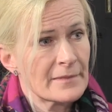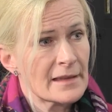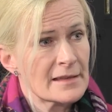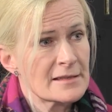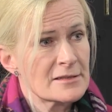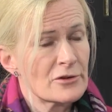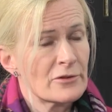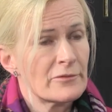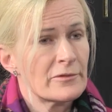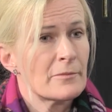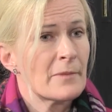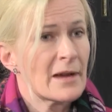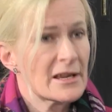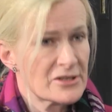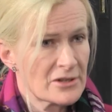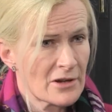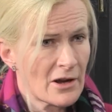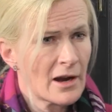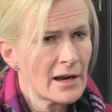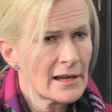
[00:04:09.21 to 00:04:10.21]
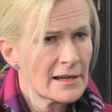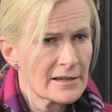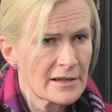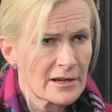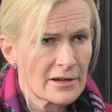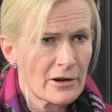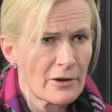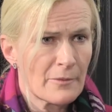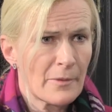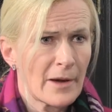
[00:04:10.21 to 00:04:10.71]
And so if you imagine Ireland
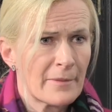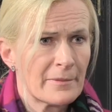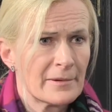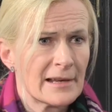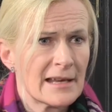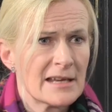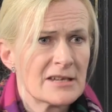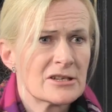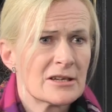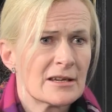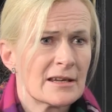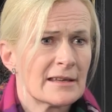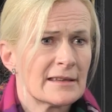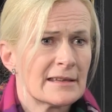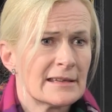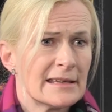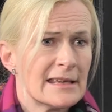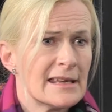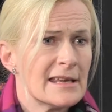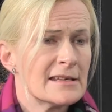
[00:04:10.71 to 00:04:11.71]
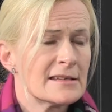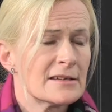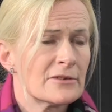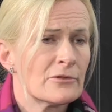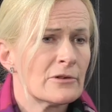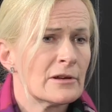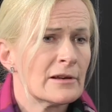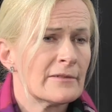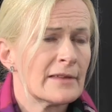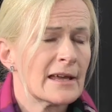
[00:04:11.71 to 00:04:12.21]
and our population and the need and
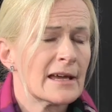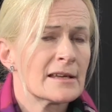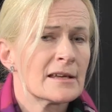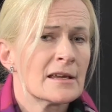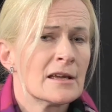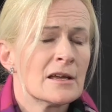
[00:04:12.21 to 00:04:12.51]
all of that.